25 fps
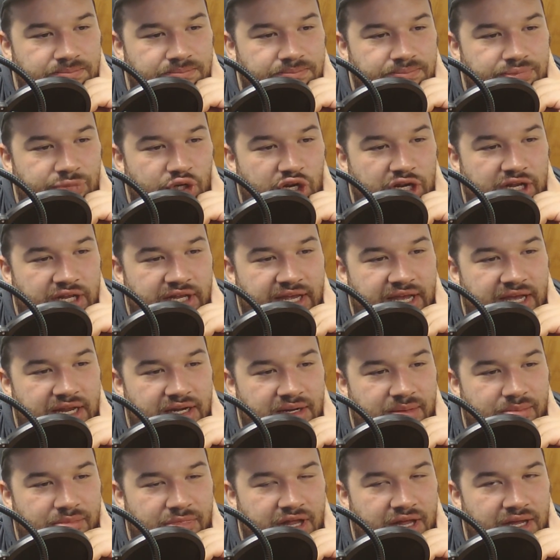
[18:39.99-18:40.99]
But again,
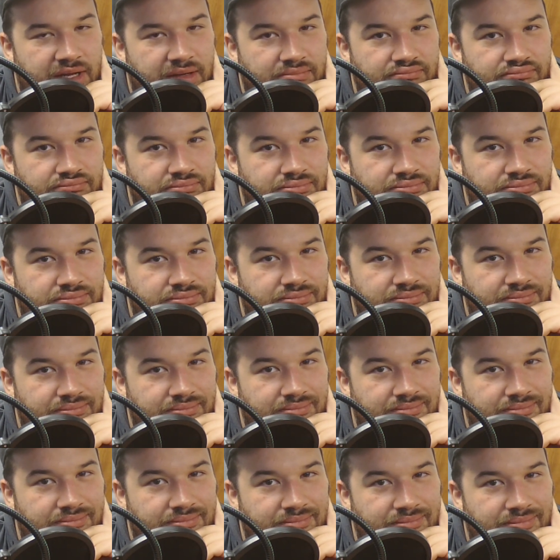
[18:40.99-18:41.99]
I'm
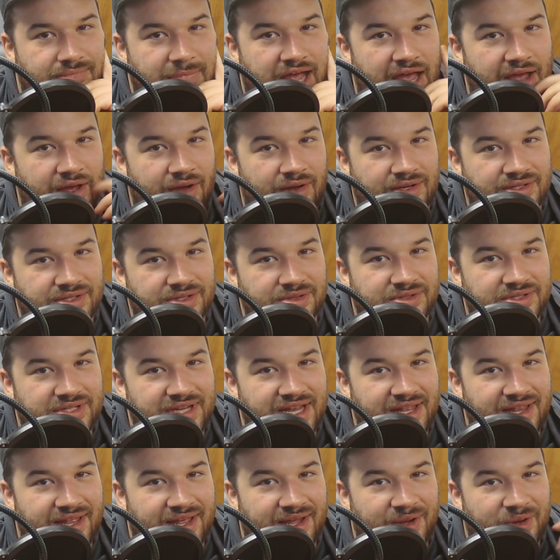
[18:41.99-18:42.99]
I also
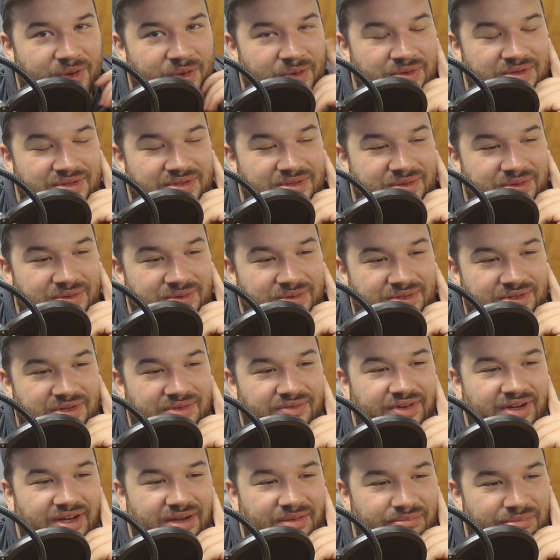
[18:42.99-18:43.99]
say, who's
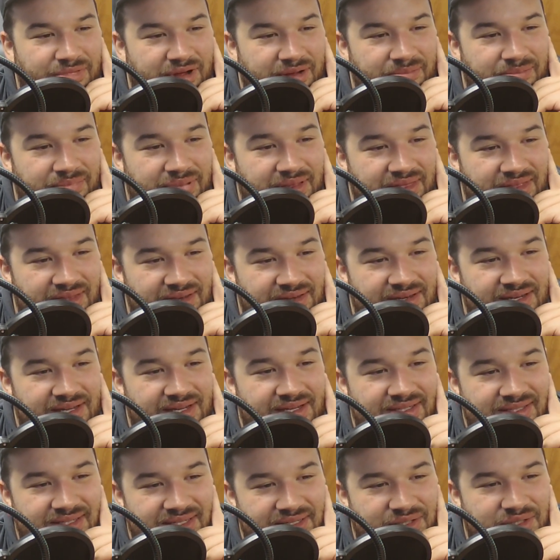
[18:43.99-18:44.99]
over here bumping the
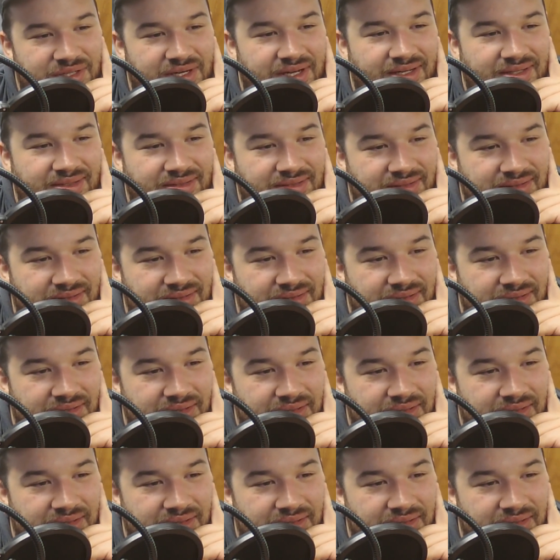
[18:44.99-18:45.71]
Dixie Chicks?